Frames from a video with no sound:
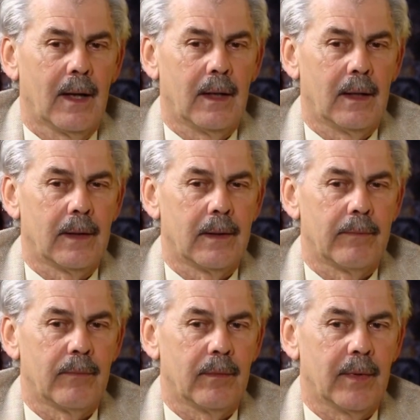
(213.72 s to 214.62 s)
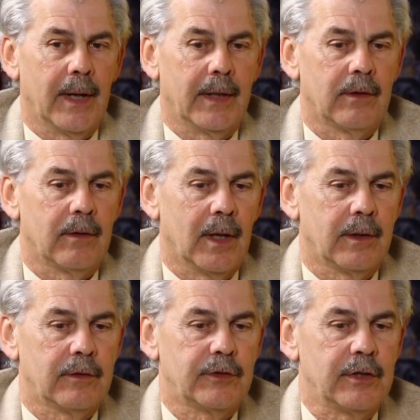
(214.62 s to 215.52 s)
and
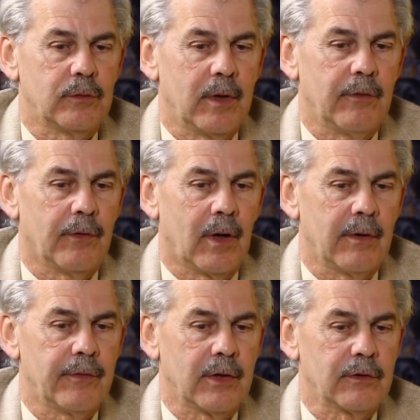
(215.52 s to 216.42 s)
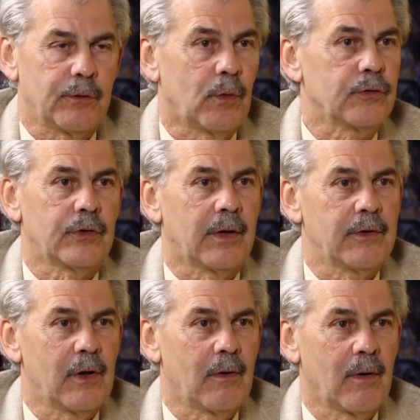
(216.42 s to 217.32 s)
the T25 has 4-star
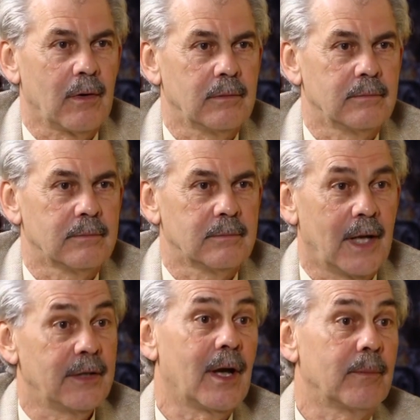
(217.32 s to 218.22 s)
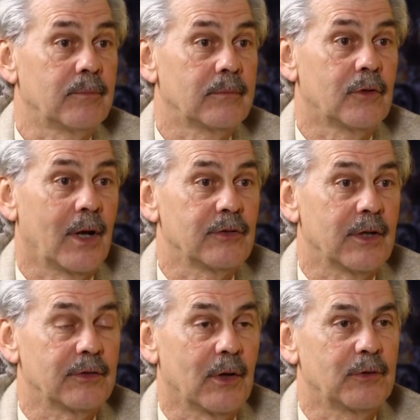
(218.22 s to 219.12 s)
Euro NCAP crash
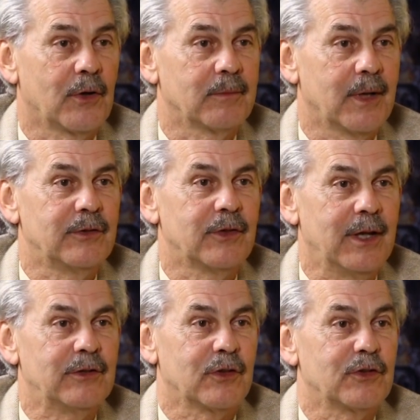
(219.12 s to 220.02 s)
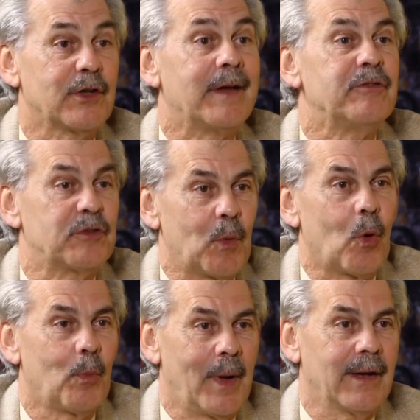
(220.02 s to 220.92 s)
test. So it's a safe
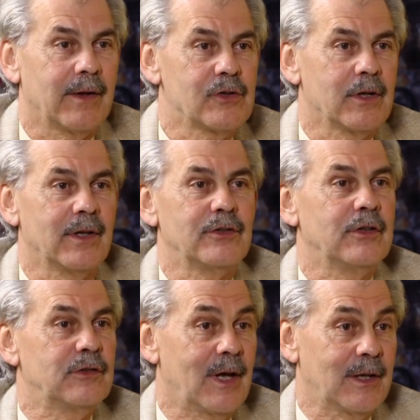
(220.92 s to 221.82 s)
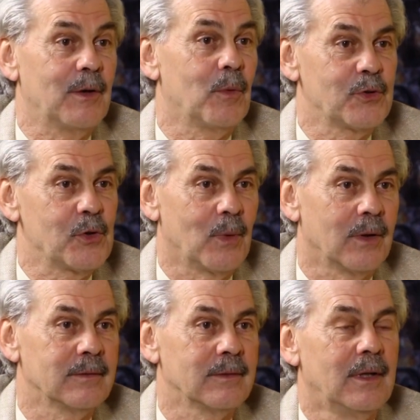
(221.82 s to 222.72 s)
small package, and that's exactly what you
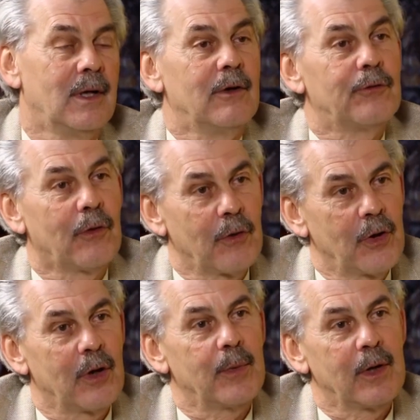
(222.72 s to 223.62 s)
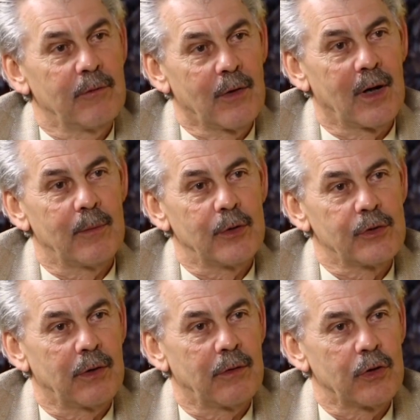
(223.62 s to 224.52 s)
want for an urban environment.
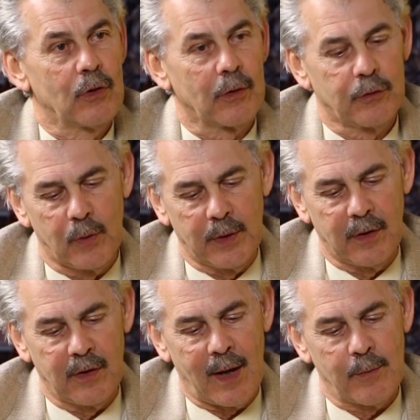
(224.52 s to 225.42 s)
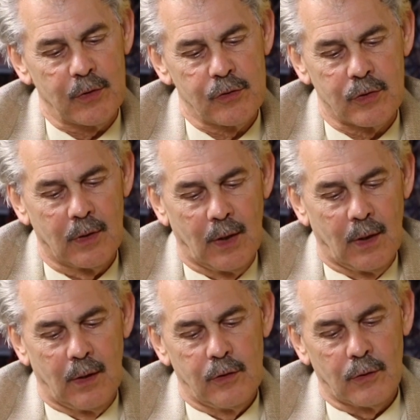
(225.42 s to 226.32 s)
You know, you're not doing the damage,
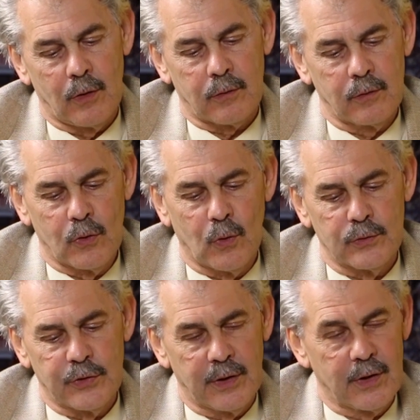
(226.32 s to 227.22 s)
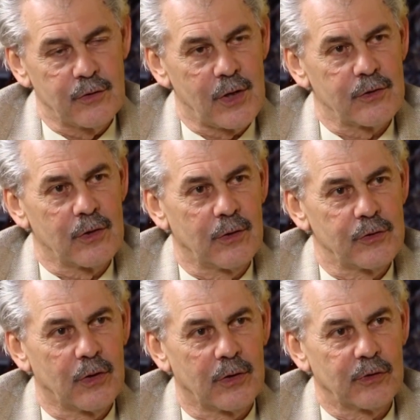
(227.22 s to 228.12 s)
you're not causing the congestion because
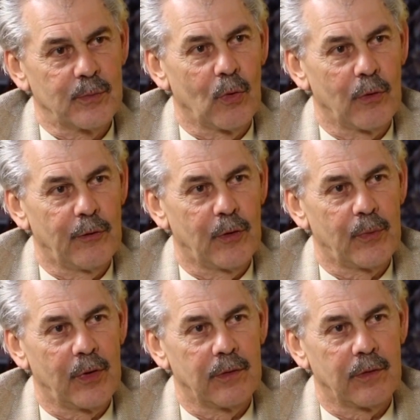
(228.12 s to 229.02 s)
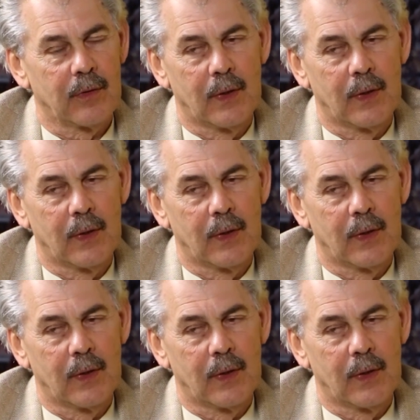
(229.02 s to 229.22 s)
you've got a smaller footprint.